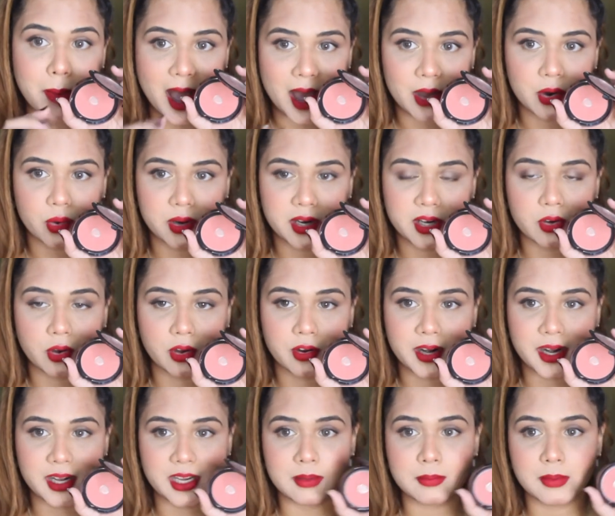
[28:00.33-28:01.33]
pan on it
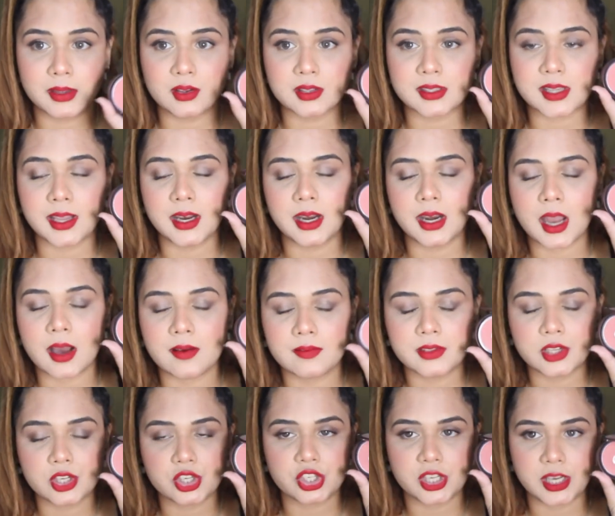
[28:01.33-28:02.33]
already because I
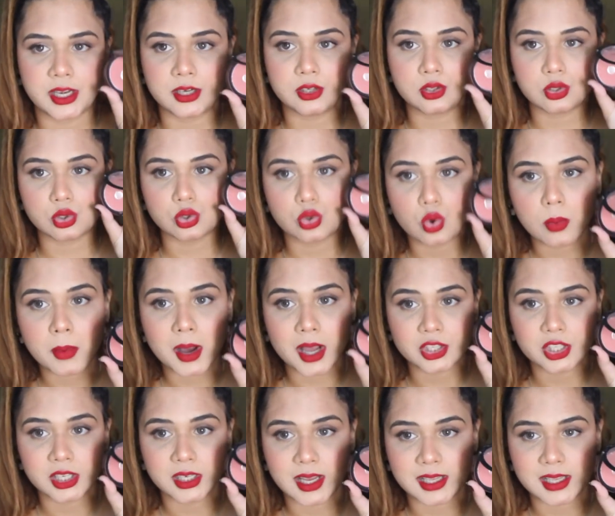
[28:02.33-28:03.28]
love this shade so much.